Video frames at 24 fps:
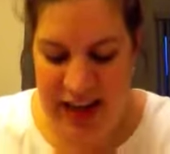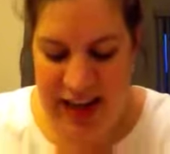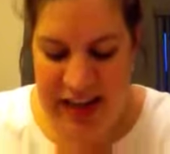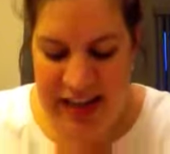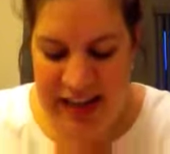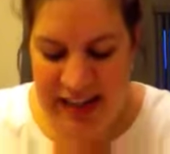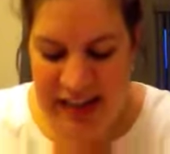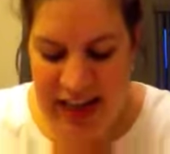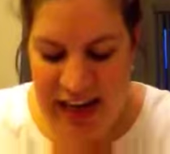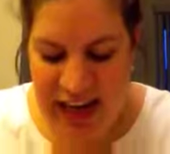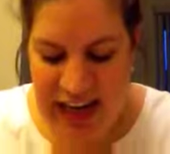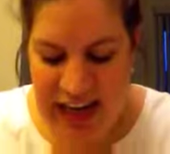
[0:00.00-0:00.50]

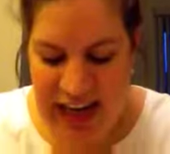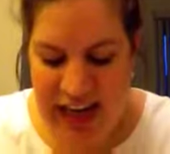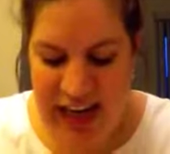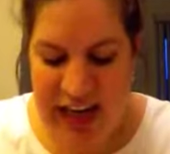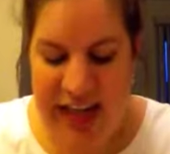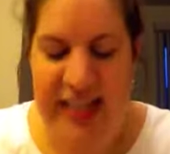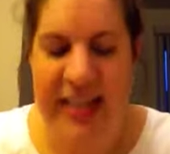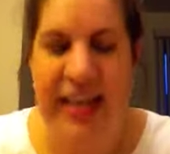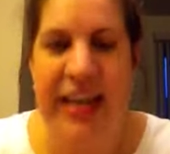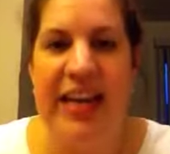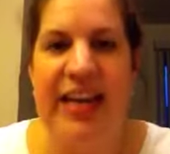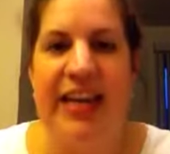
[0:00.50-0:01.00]

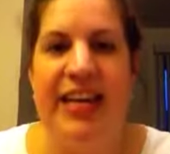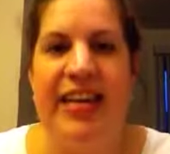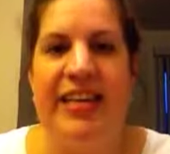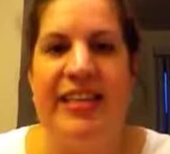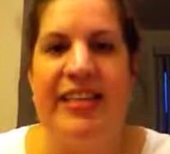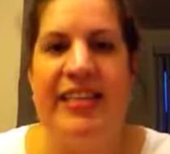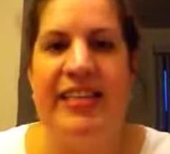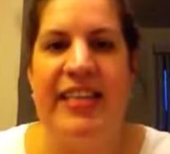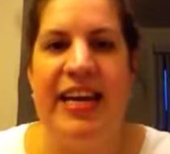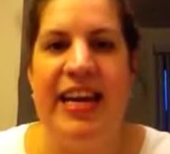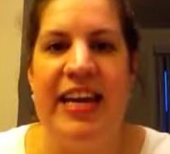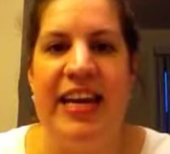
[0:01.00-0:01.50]
Secondary data
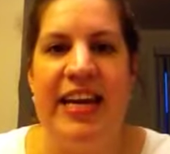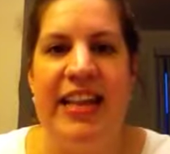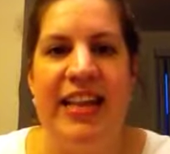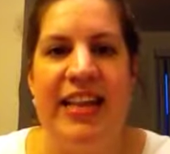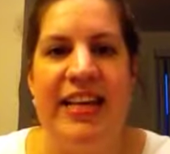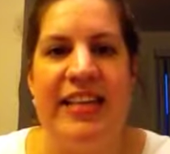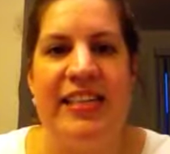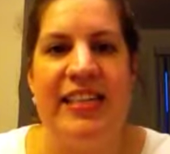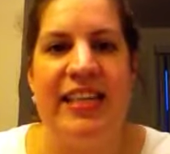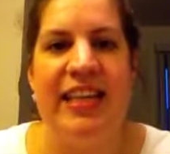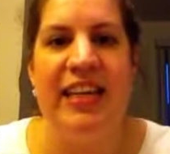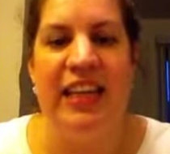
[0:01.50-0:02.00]
is data that
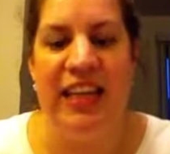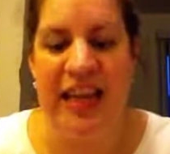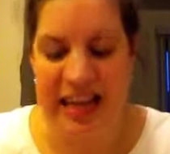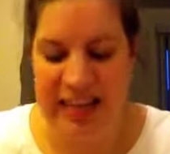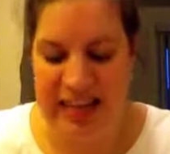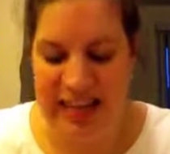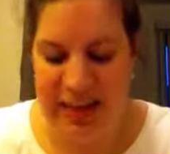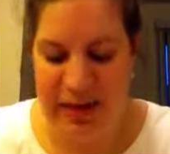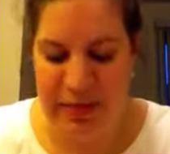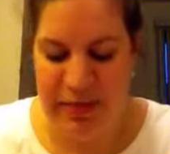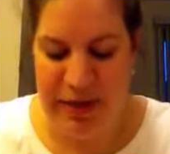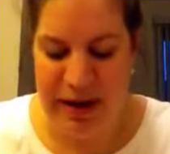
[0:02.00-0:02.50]
is
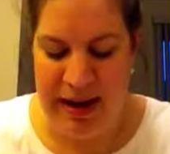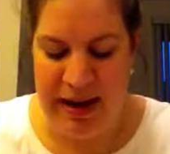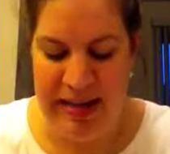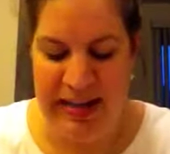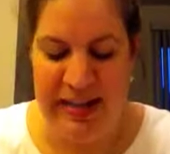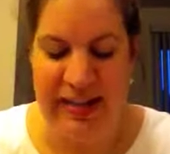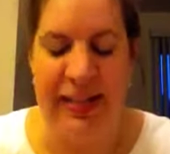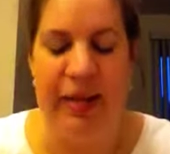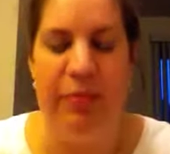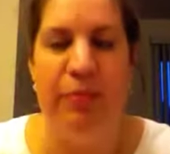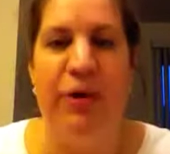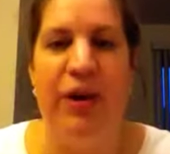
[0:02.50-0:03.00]
collected by
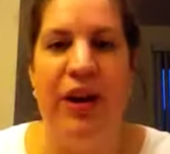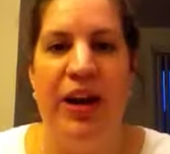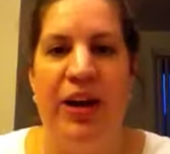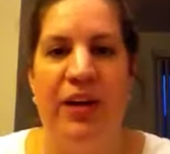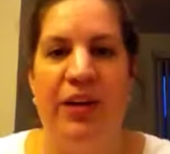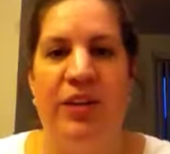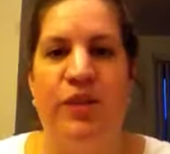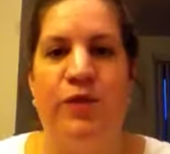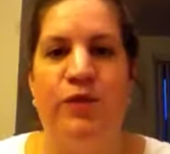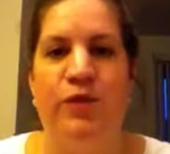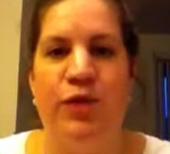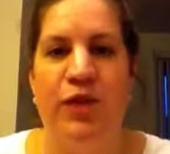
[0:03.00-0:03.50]
someone
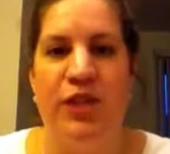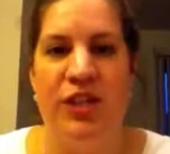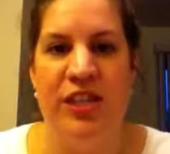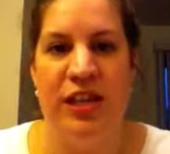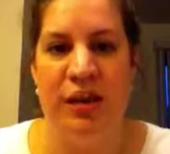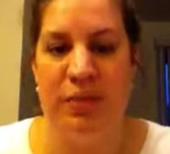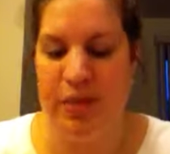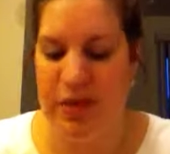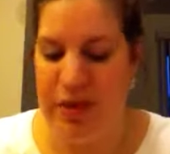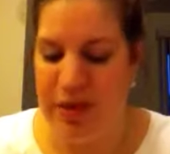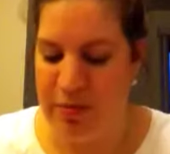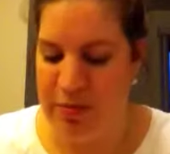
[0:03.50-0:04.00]
else for
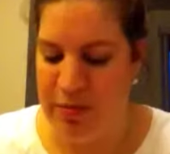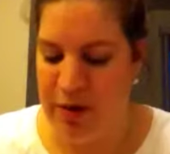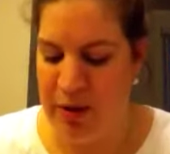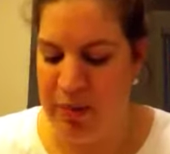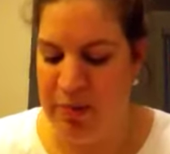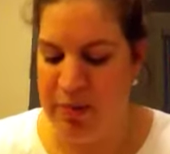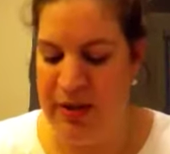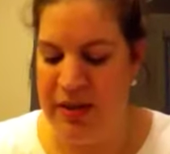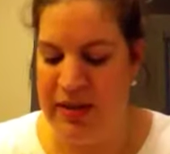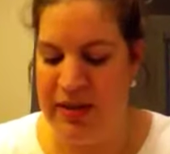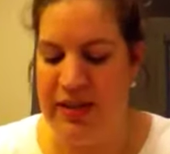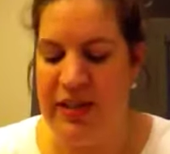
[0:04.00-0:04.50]
some other
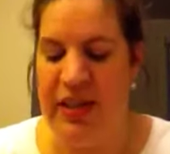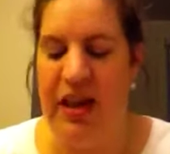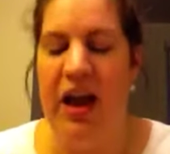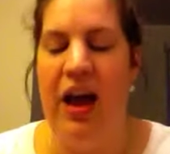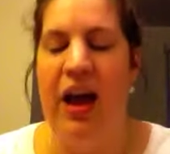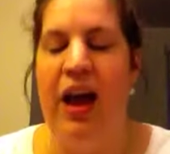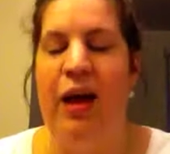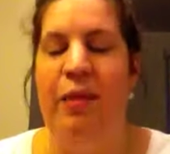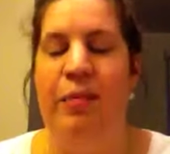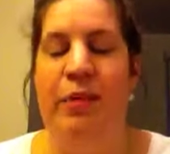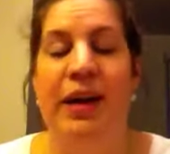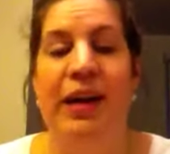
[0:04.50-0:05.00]
purpose.
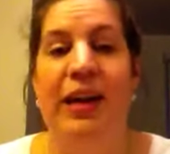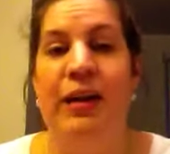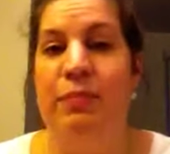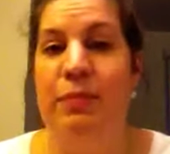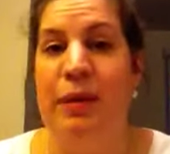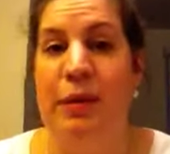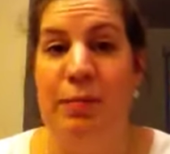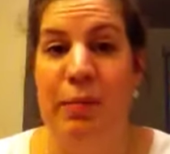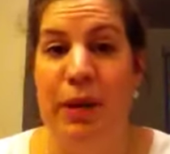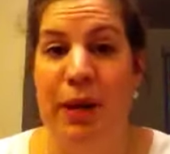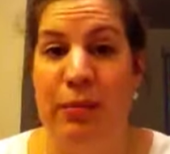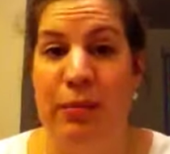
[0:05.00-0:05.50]
It can
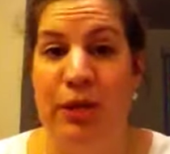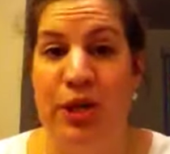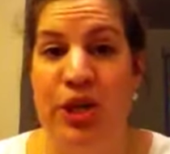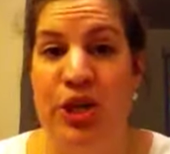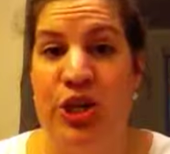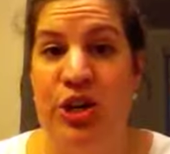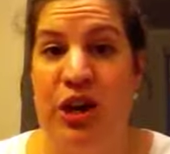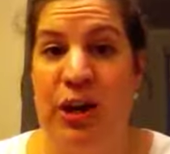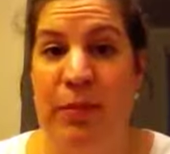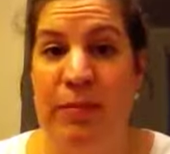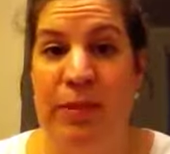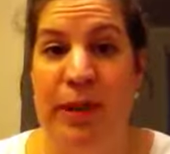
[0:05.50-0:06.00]
be published
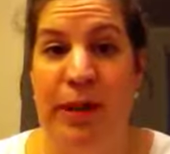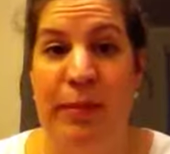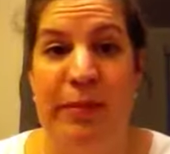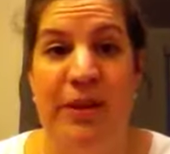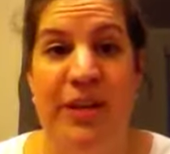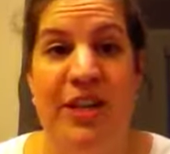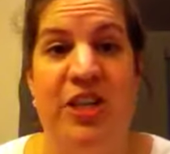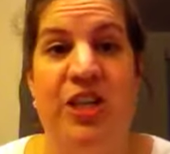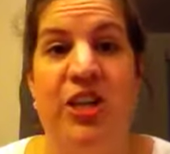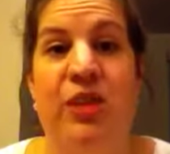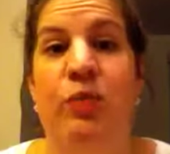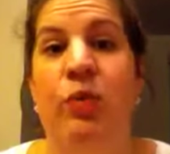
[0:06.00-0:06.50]
or
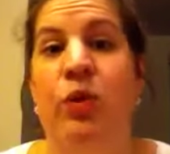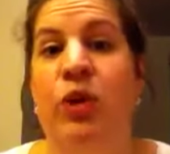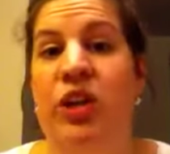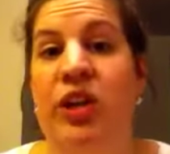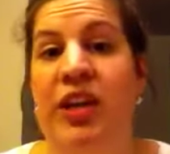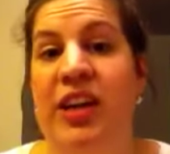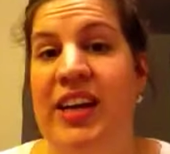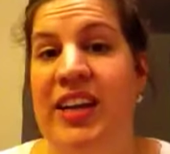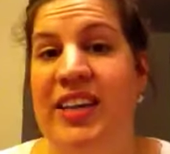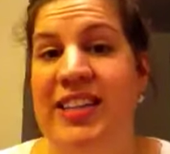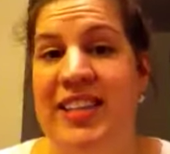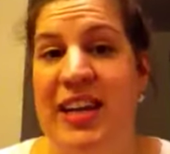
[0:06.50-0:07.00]
unpublished, and we'll
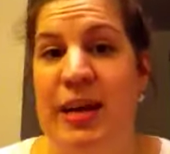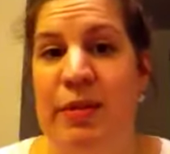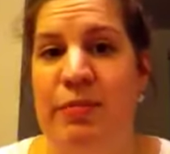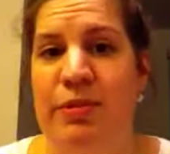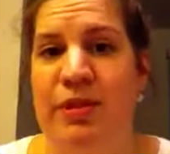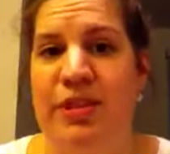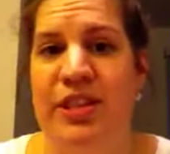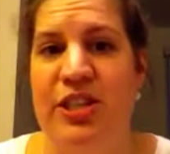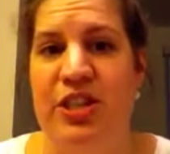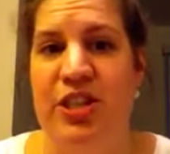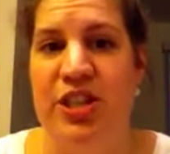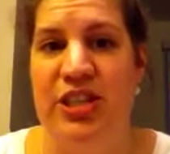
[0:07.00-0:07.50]
look at
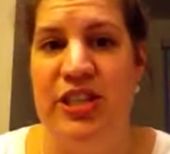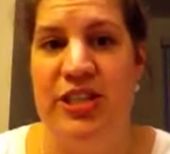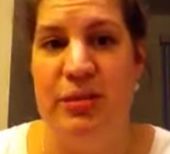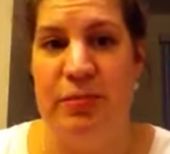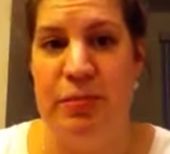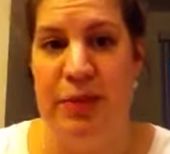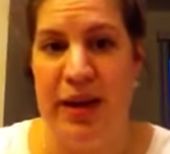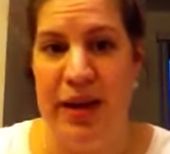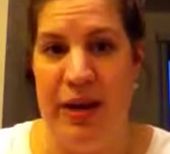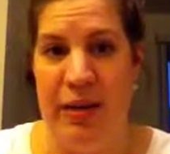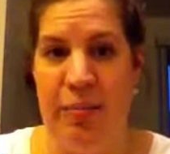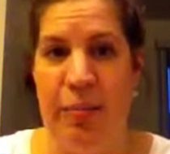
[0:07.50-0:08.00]
examples in just a
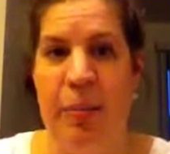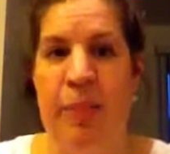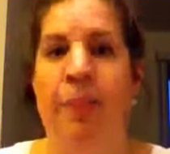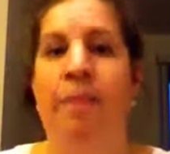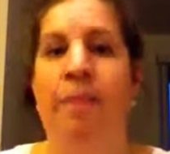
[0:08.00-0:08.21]
minute.